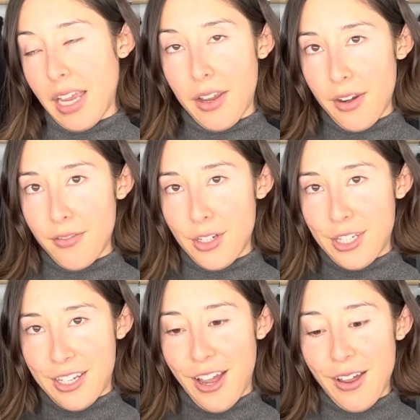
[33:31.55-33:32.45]
I could have
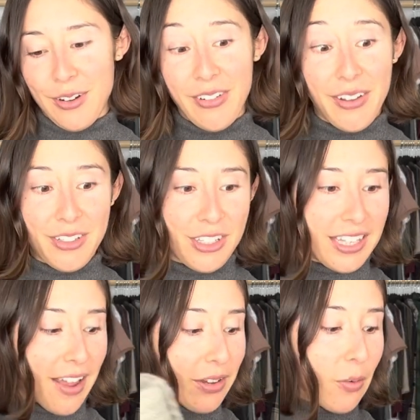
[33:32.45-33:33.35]
just gotten away with just
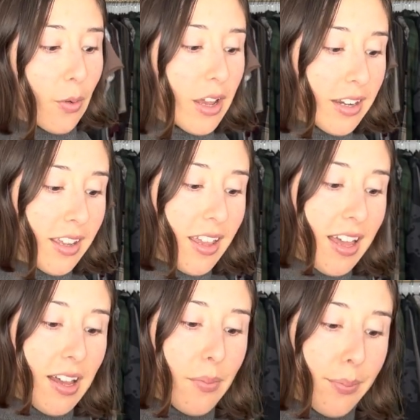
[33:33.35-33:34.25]
having one,
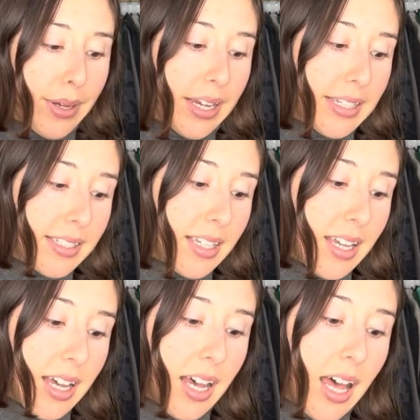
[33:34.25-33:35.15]
but
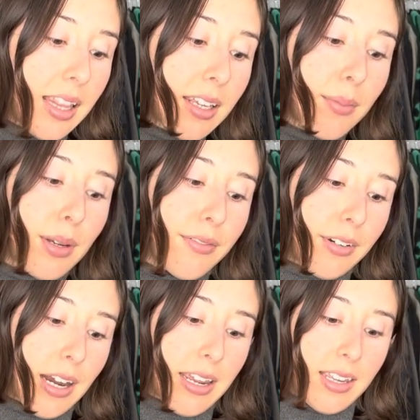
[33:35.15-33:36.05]
a little bit of
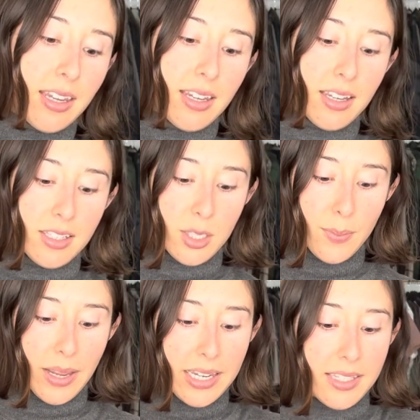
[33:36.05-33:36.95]
variety,
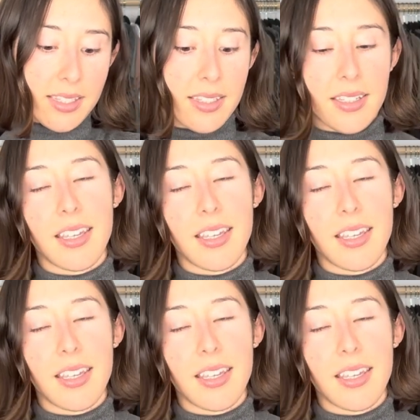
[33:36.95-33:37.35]
spice